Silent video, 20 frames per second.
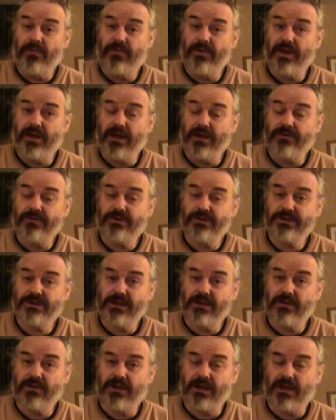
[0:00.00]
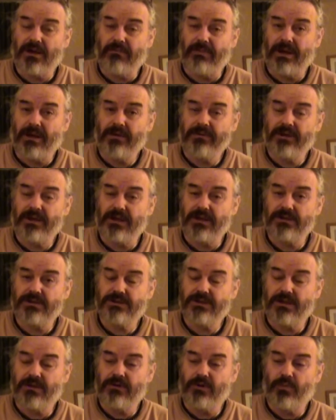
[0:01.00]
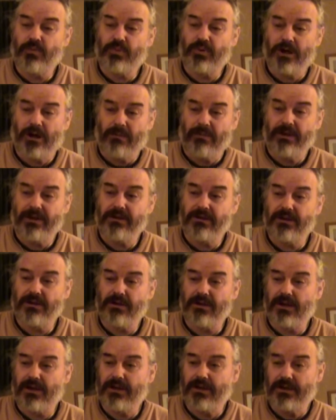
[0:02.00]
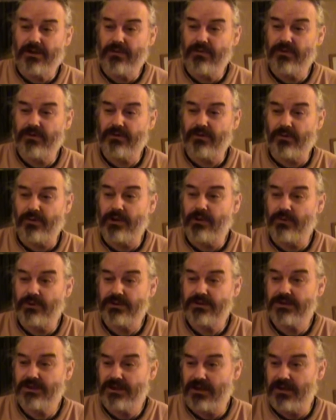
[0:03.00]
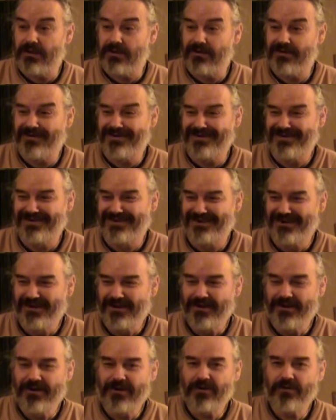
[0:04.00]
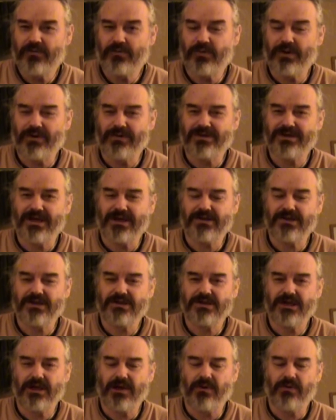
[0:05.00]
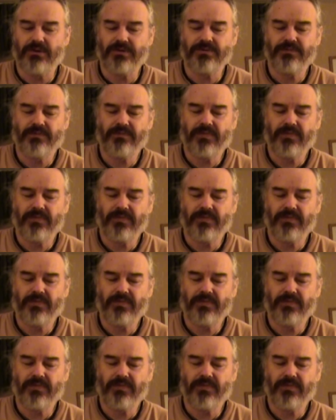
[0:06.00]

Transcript: the interesting thing about that is that you probably did not hear the tone I was singing. Because what I was actually singing was,